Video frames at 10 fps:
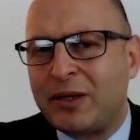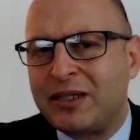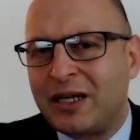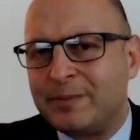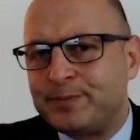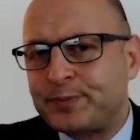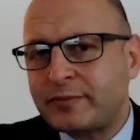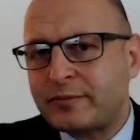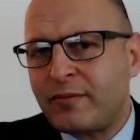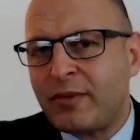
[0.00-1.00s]
but
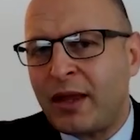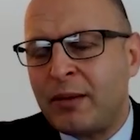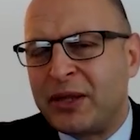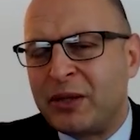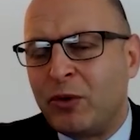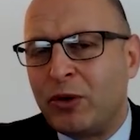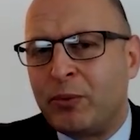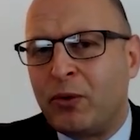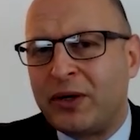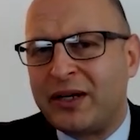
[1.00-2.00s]
the more
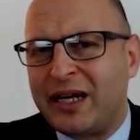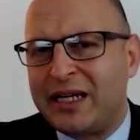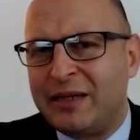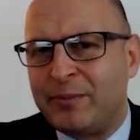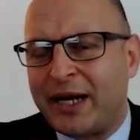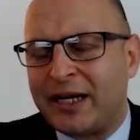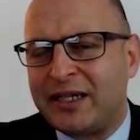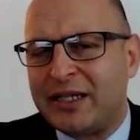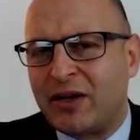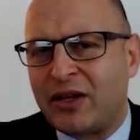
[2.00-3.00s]
important impact
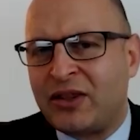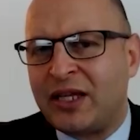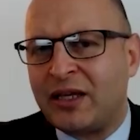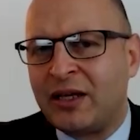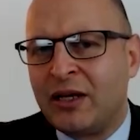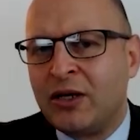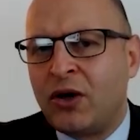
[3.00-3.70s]
is, I think,